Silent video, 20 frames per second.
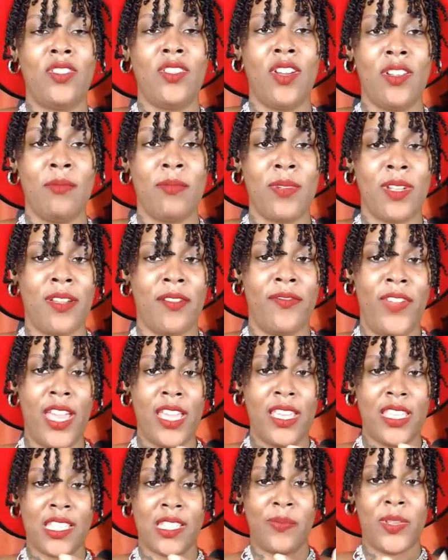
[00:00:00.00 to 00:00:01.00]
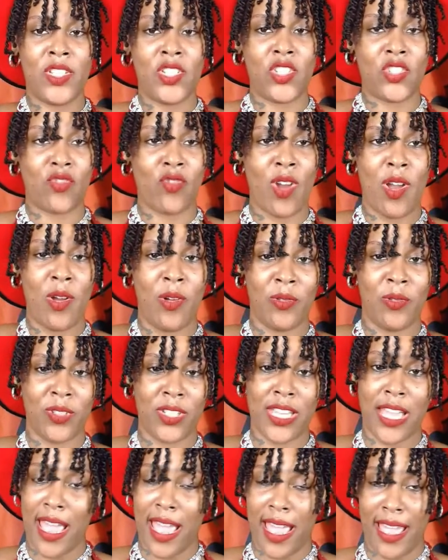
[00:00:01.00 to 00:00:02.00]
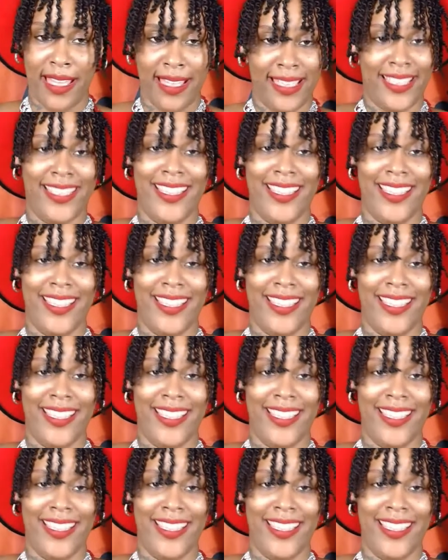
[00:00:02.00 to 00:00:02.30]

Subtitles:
them convictions be strong, child.